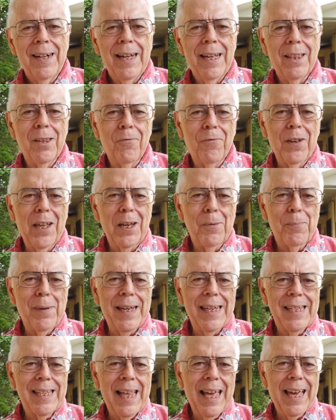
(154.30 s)
In the
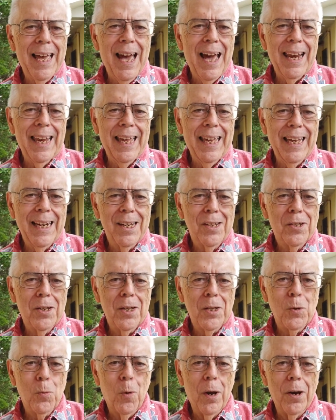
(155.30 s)
Philippines, they got English
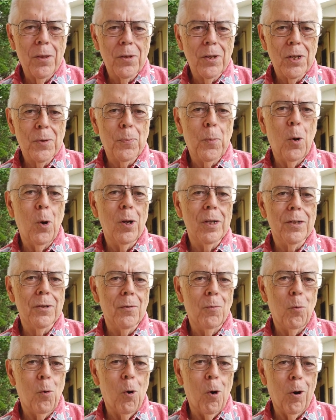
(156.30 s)
as one of the spoils
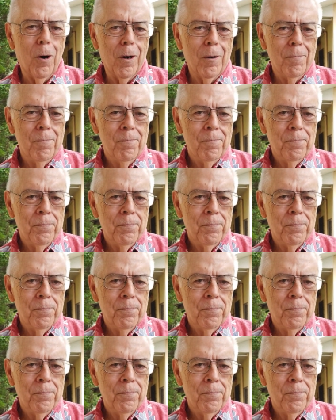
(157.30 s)
of war.